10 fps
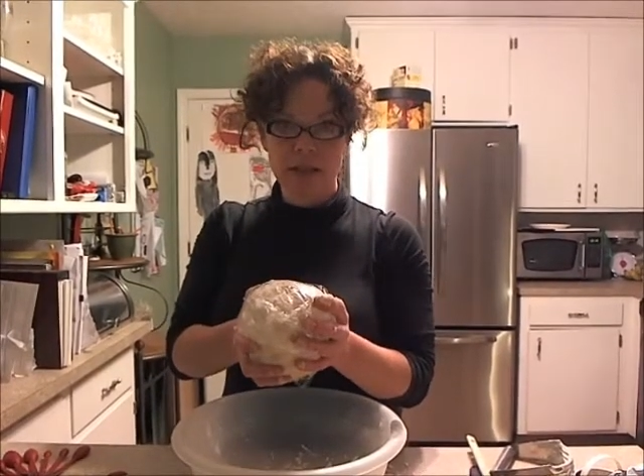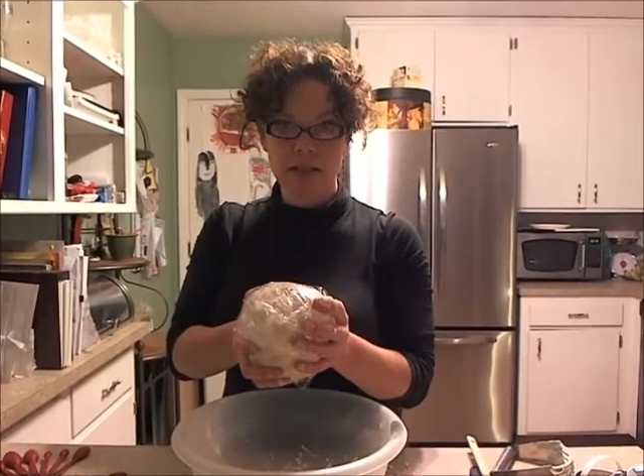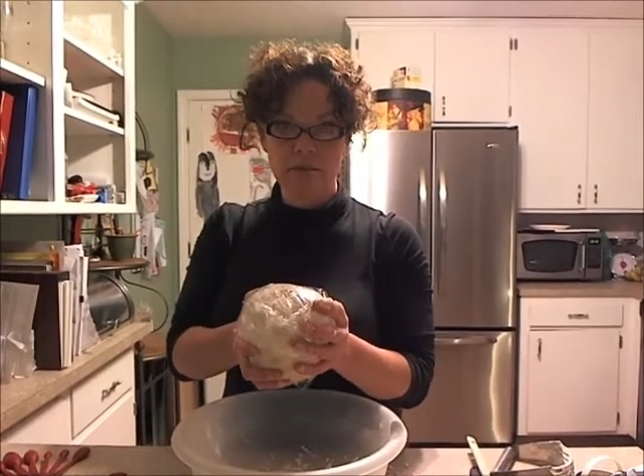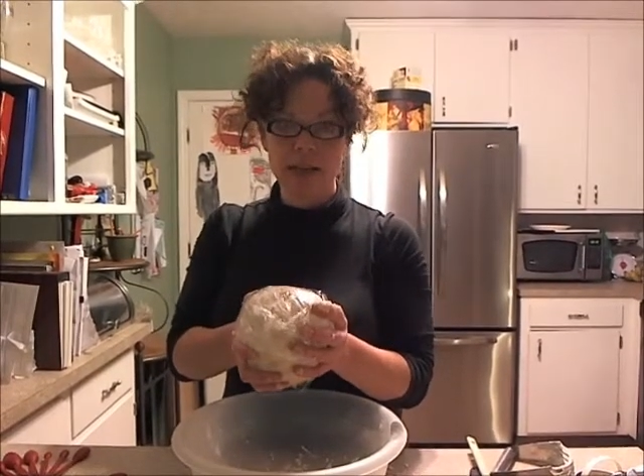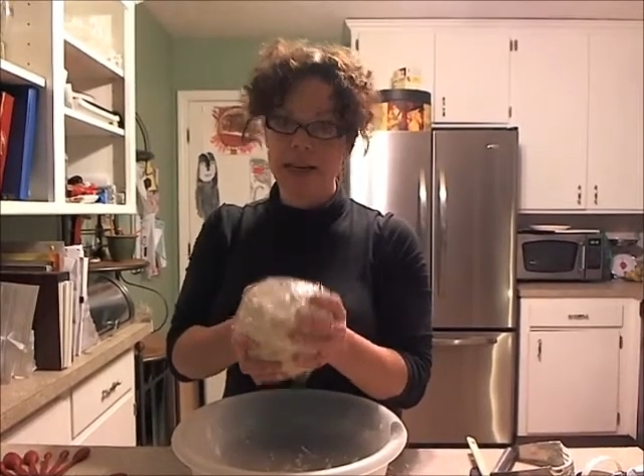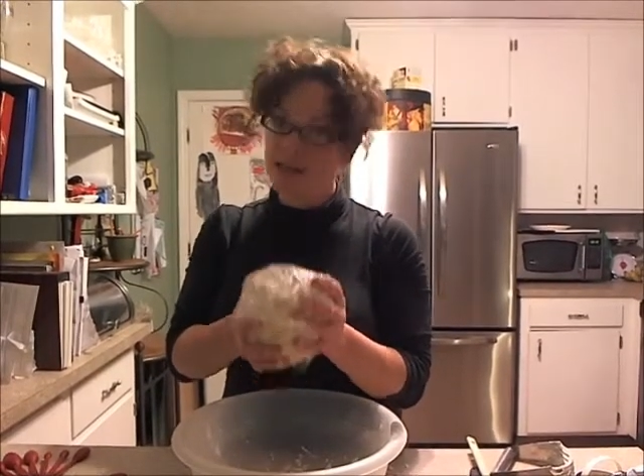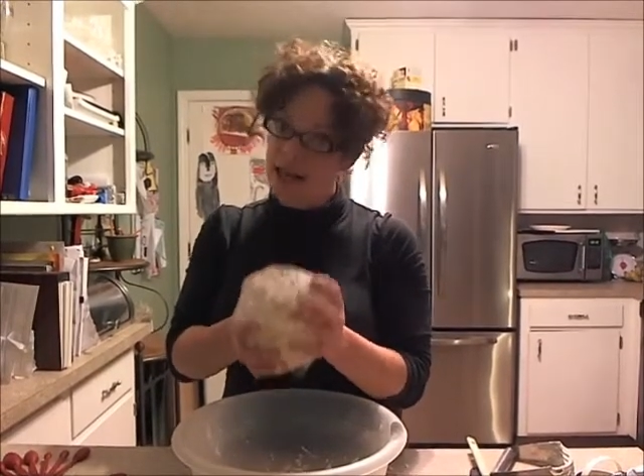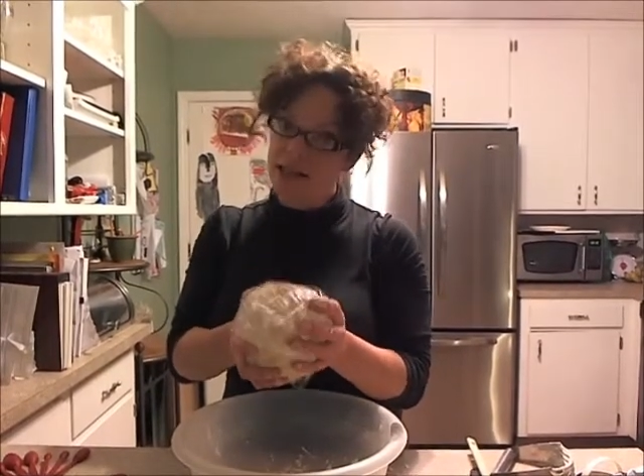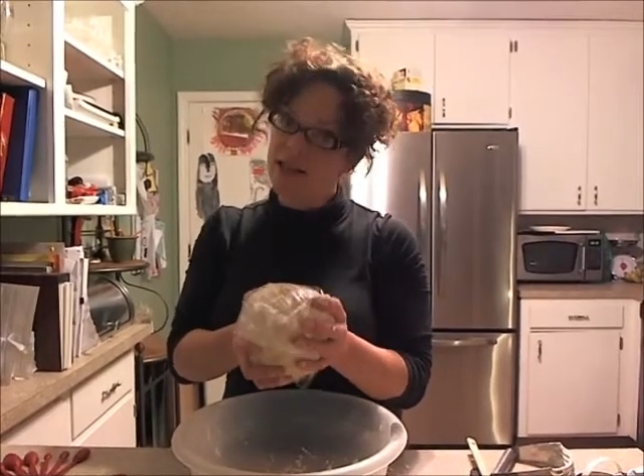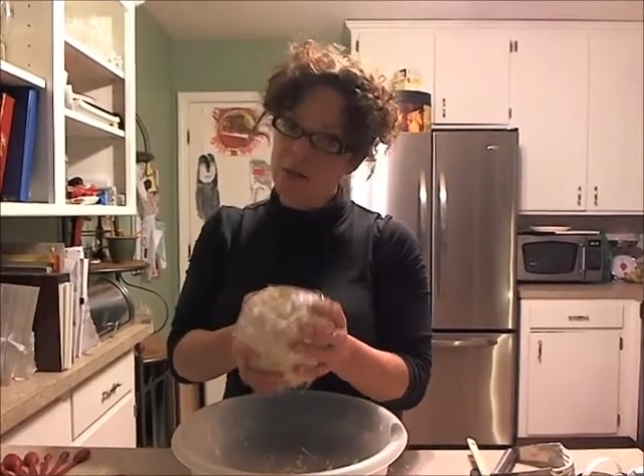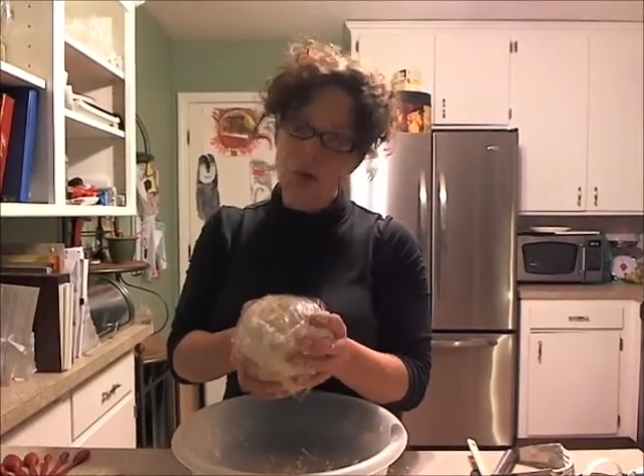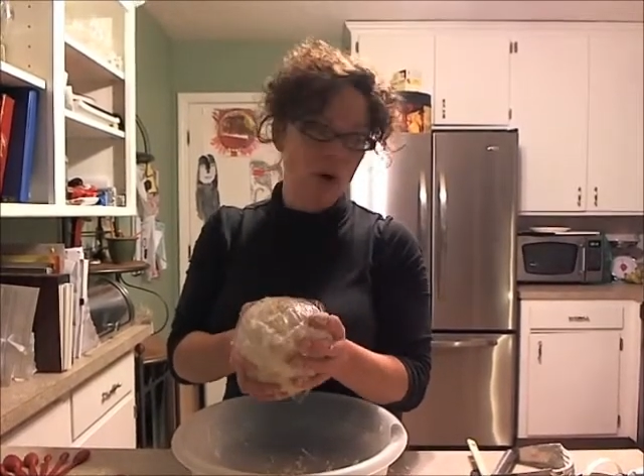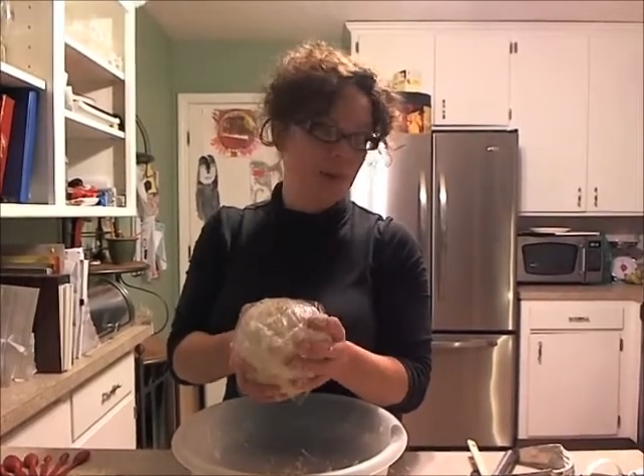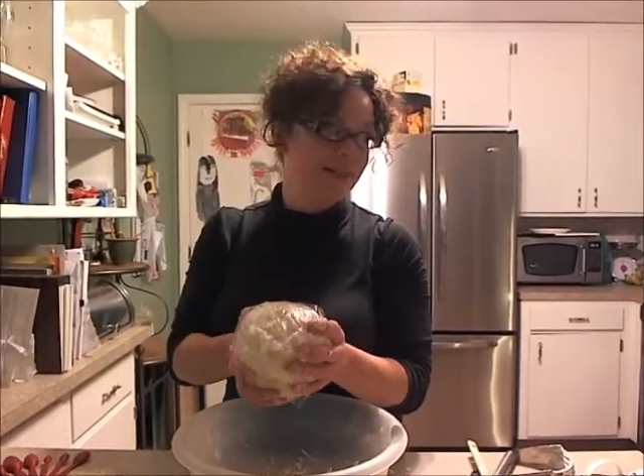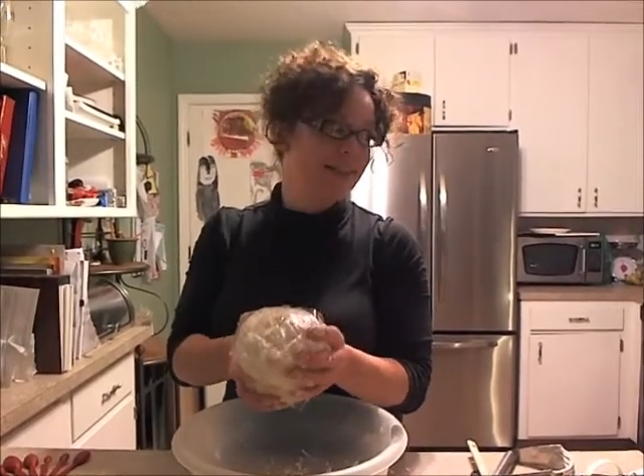because that is
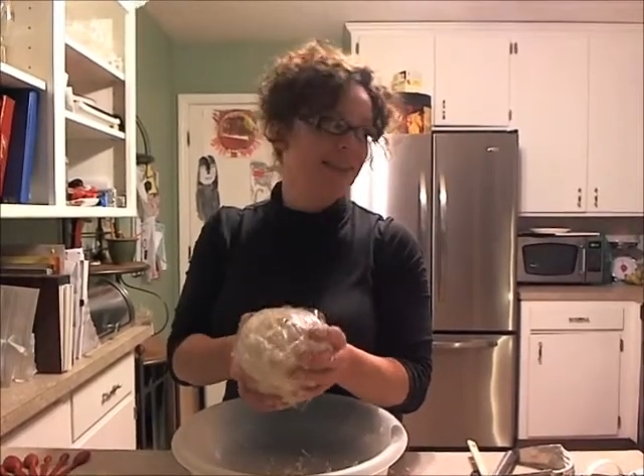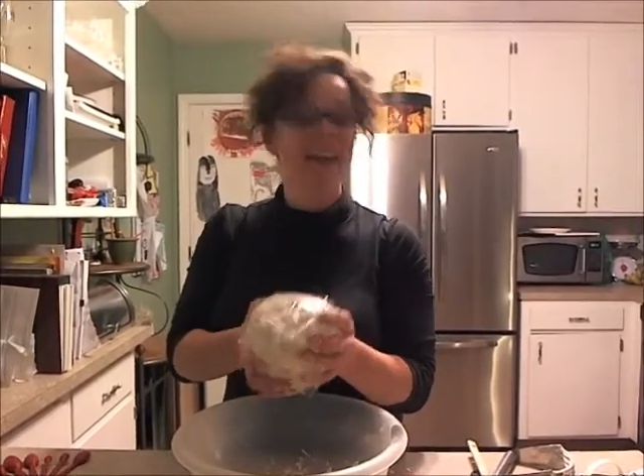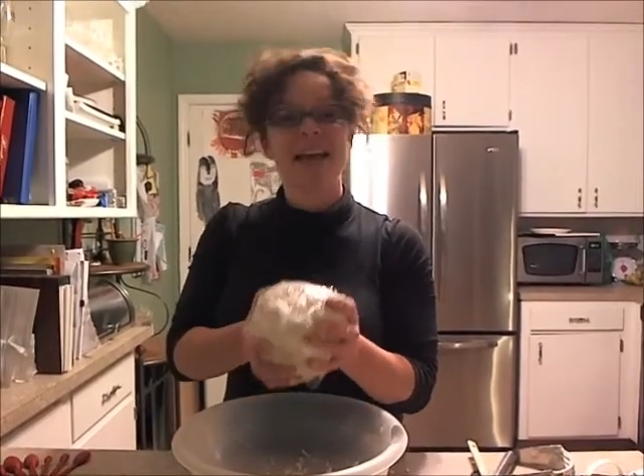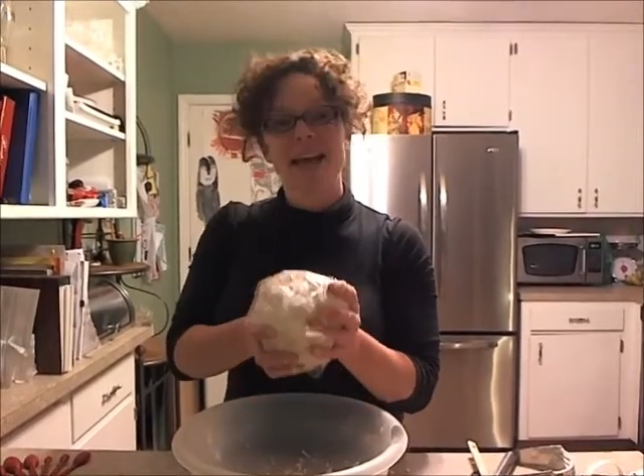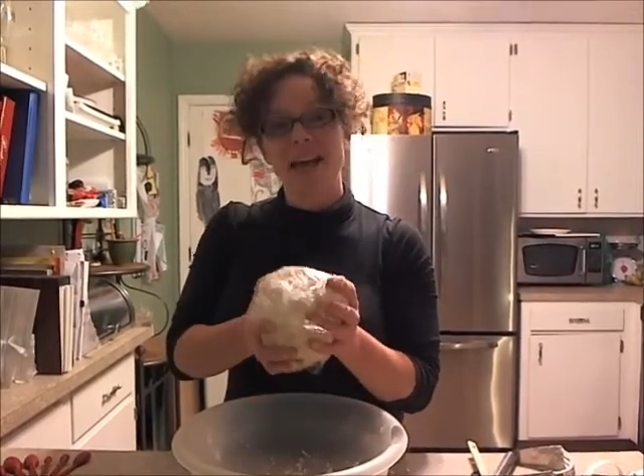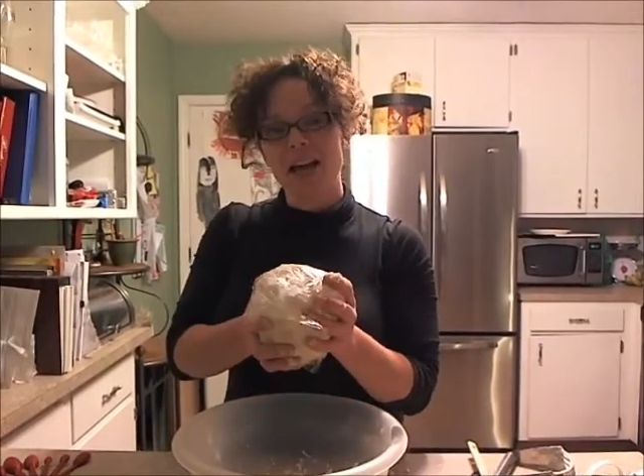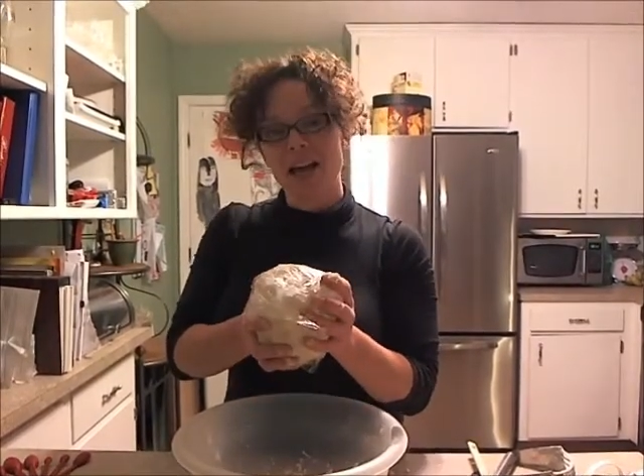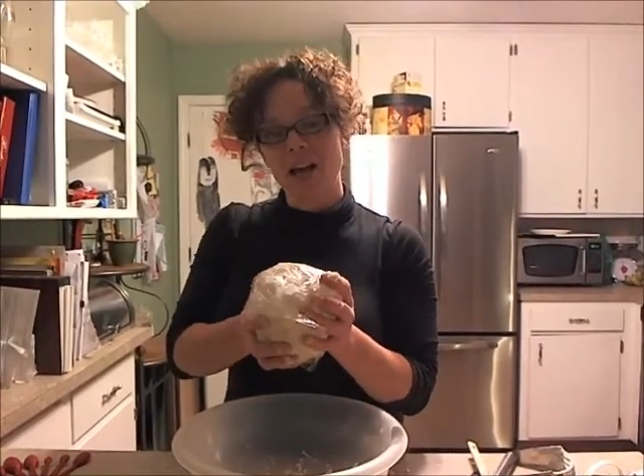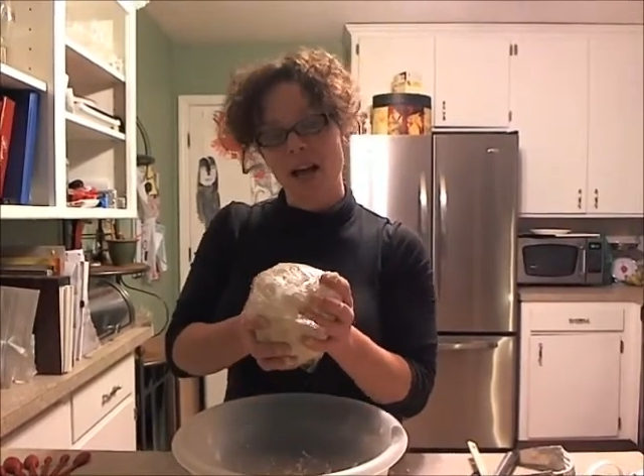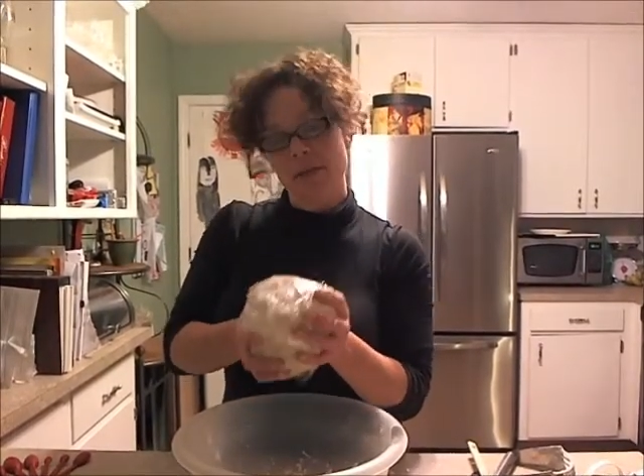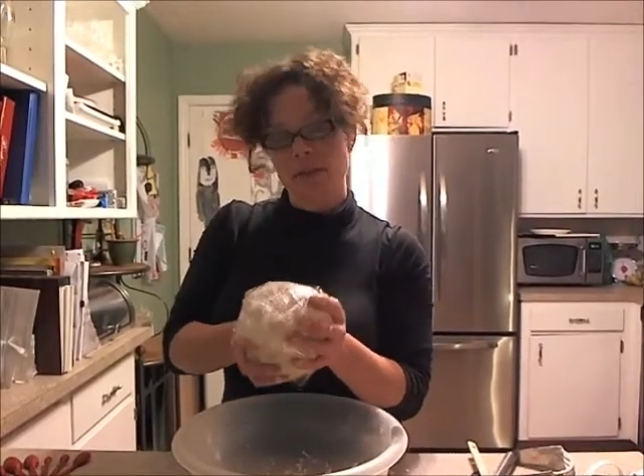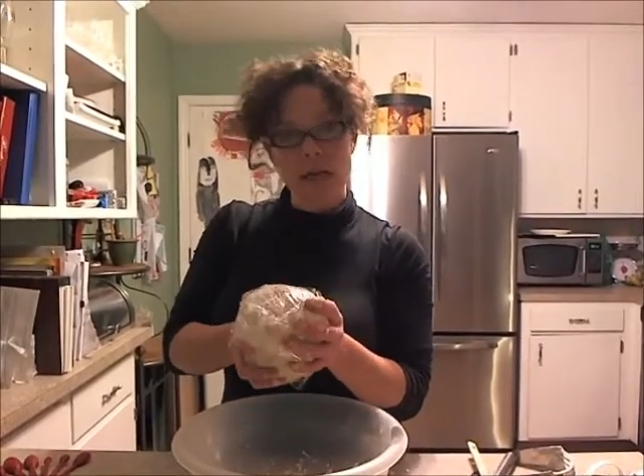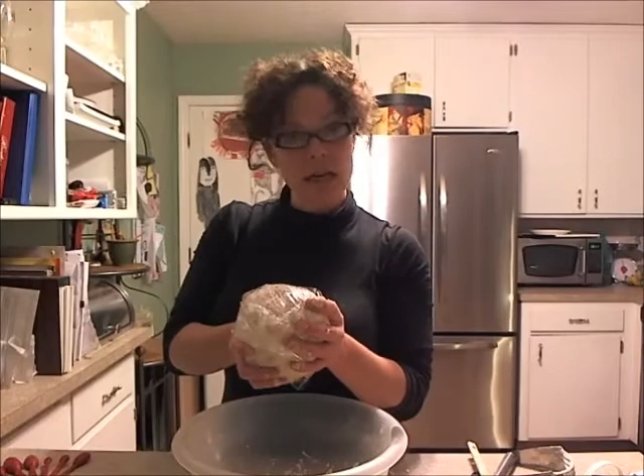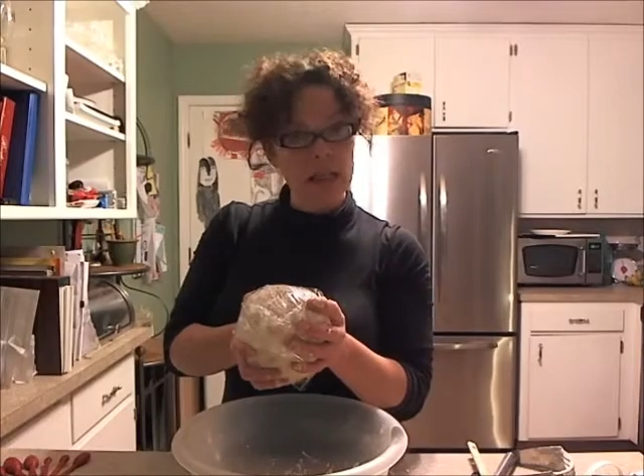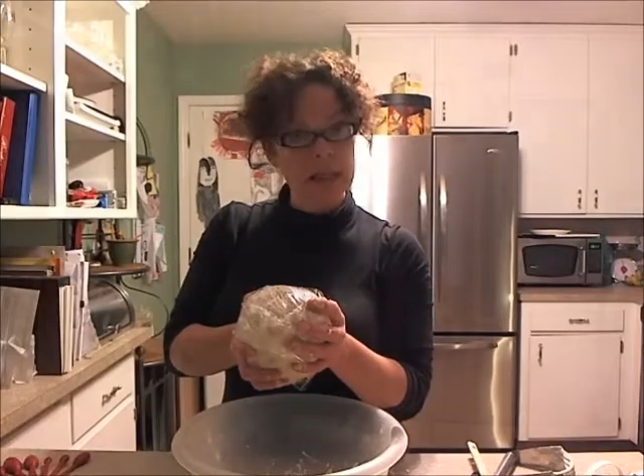important and I'm going to
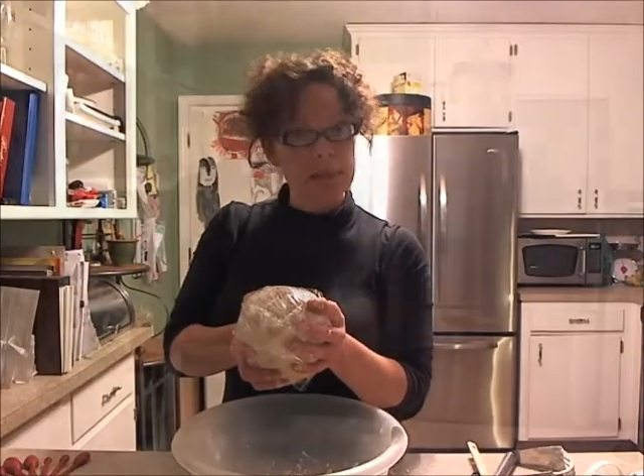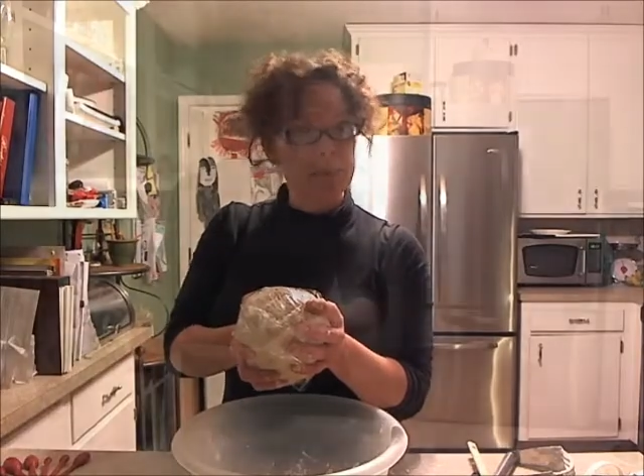make some